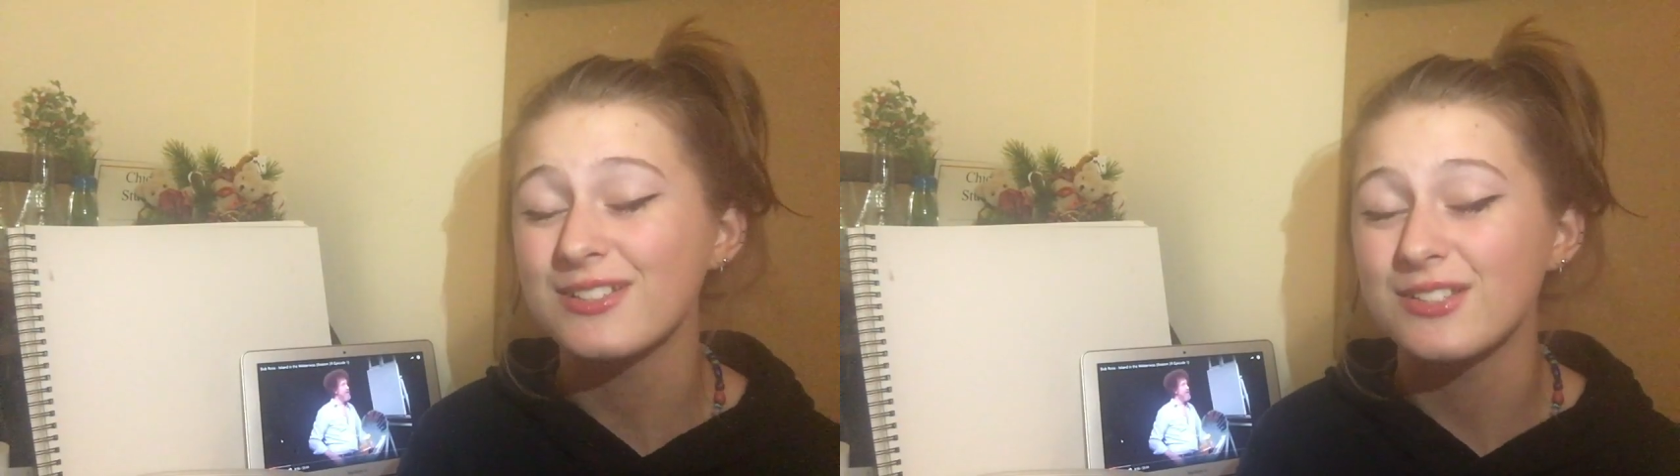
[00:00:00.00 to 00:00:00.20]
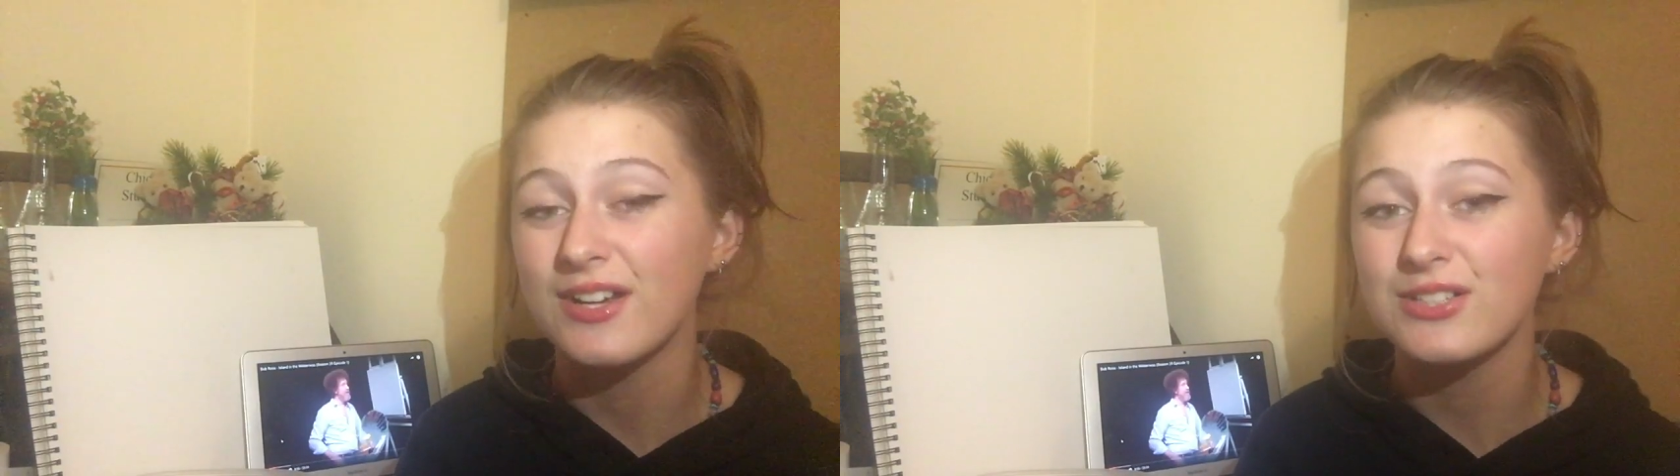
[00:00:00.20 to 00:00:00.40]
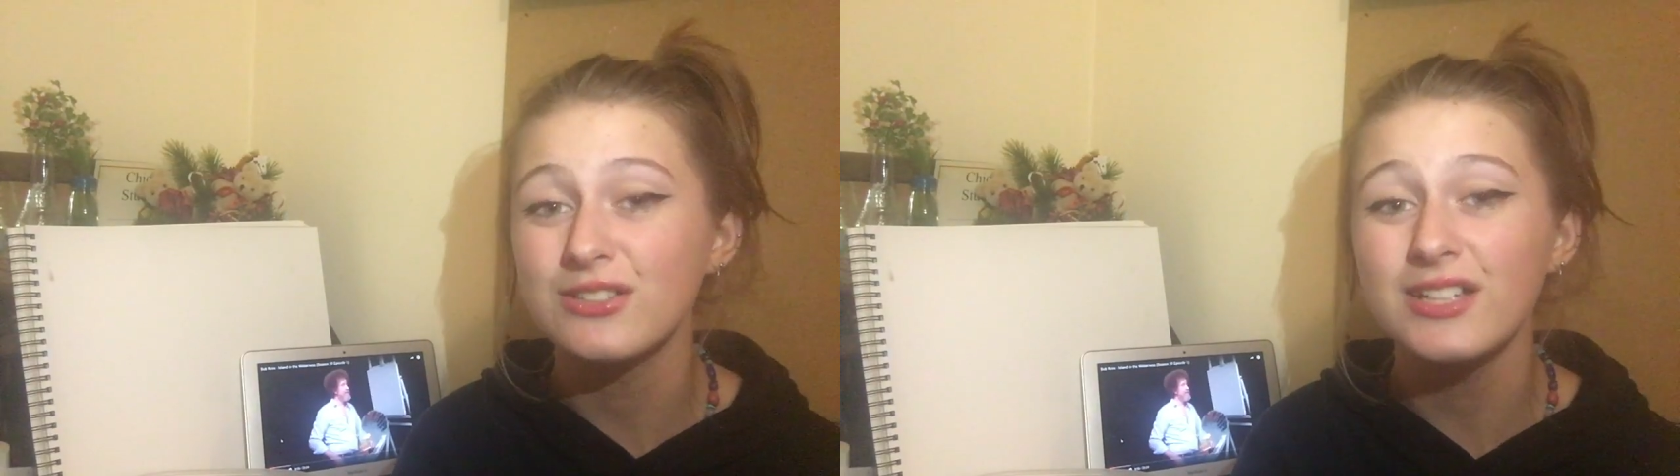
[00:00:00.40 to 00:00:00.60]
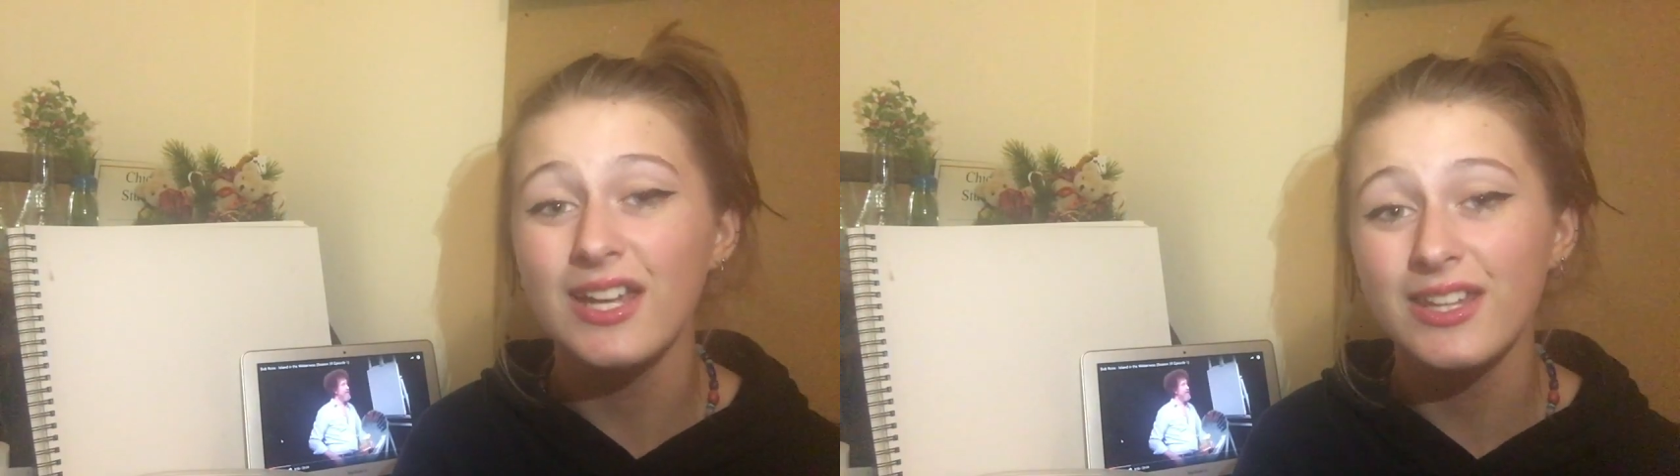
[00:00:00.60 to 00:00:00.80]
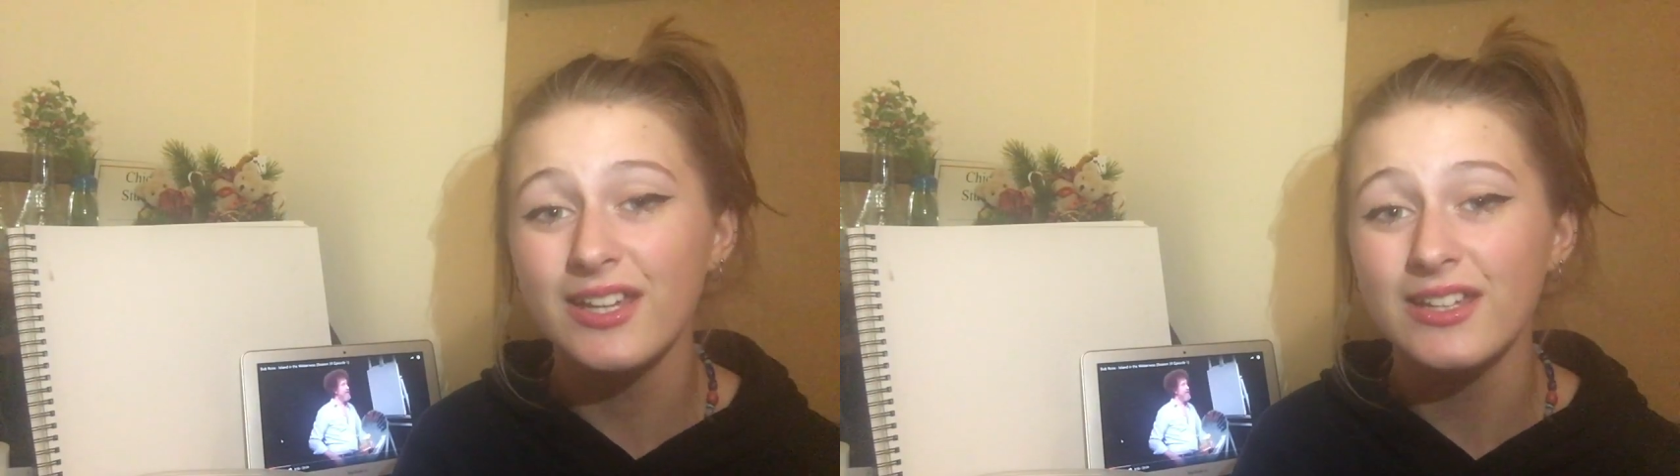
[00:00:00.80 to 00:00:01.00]
They're actually
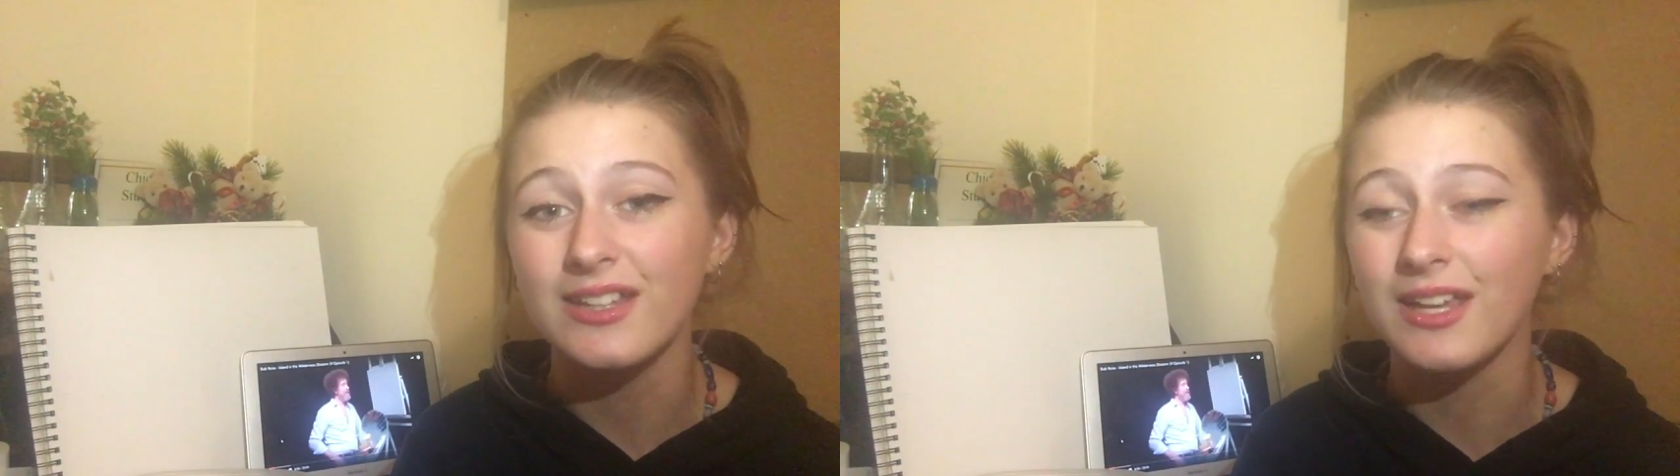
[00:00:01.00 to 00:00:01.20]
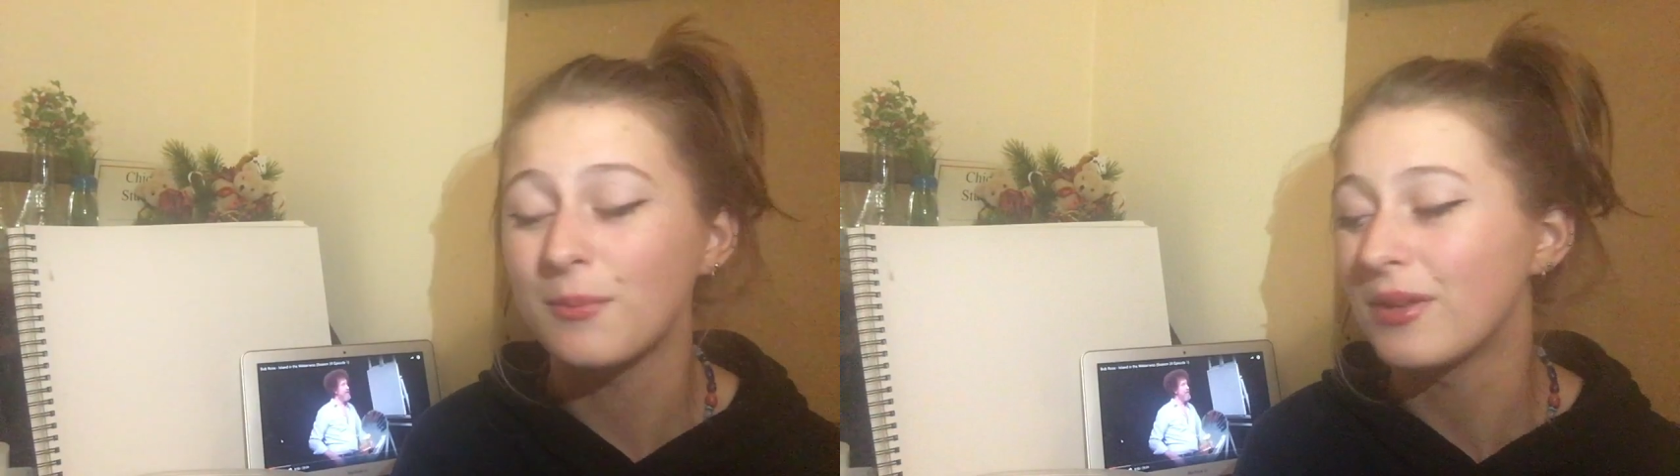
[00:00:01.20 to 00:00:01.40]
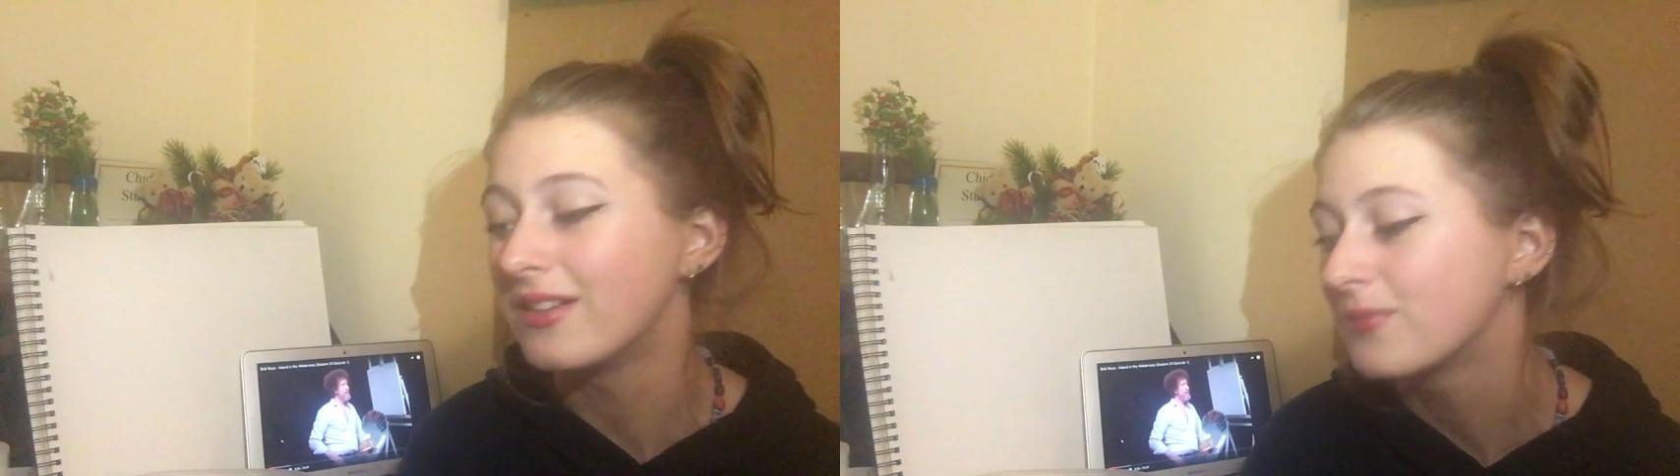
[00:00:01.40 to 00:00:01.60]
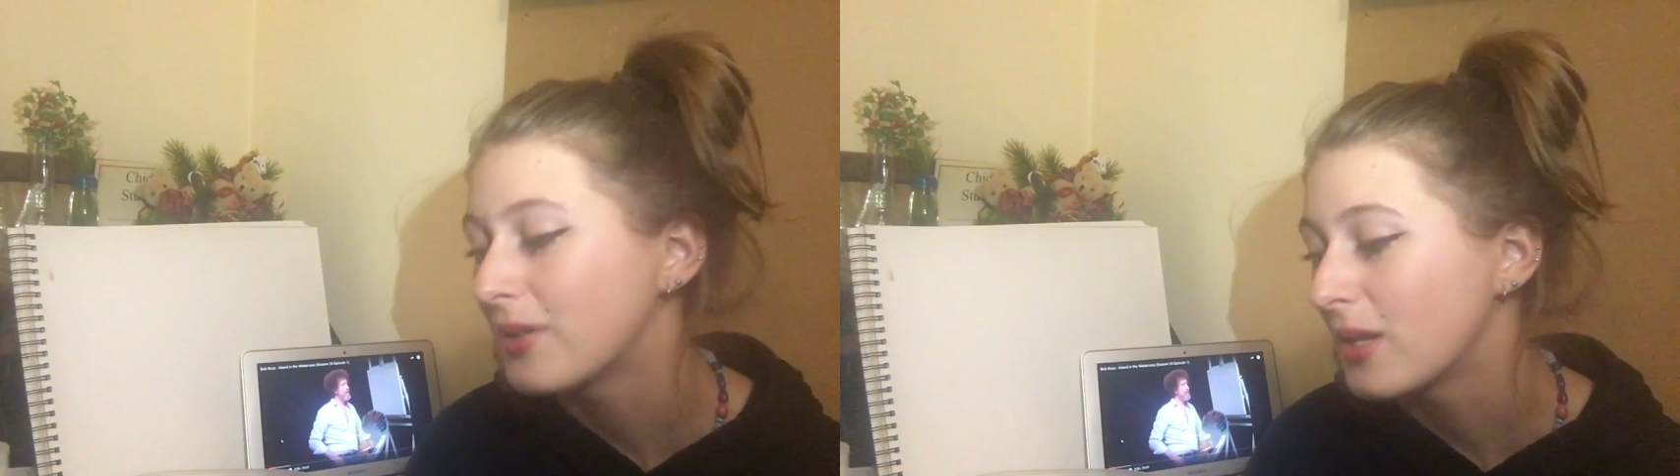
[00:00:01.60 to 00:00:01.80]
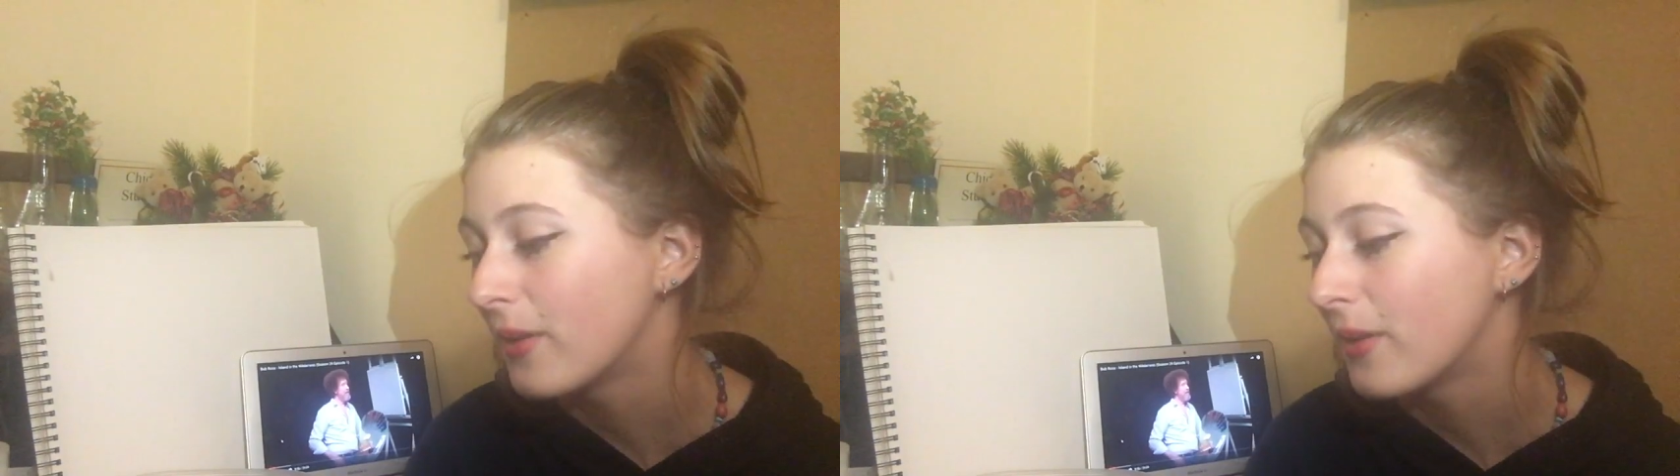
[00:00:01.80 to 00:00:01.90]
kind of good. They blend pretty